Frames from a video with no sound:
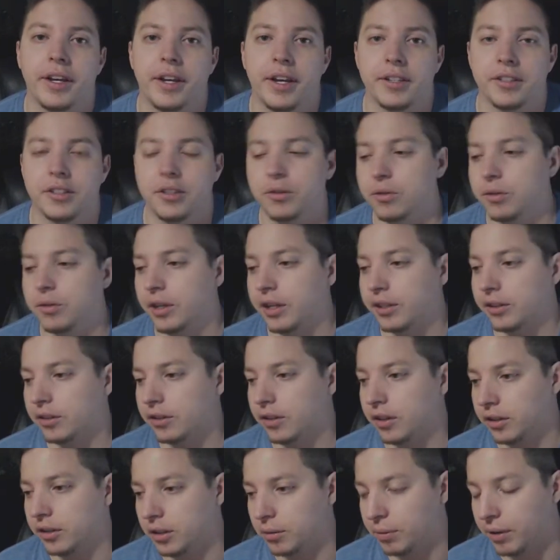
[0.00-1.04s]
As it, as I
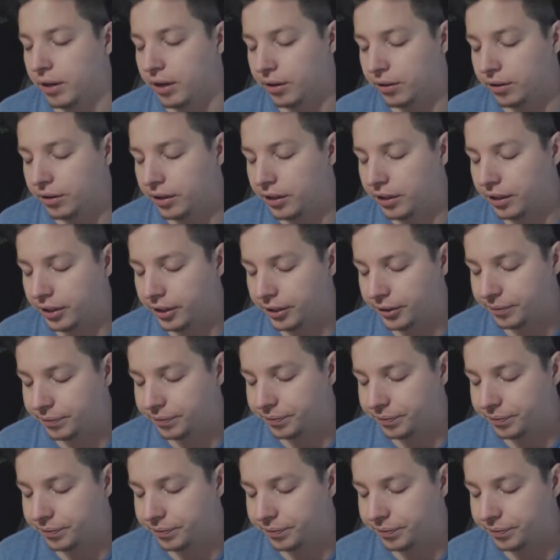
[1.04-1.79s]
talked about, um,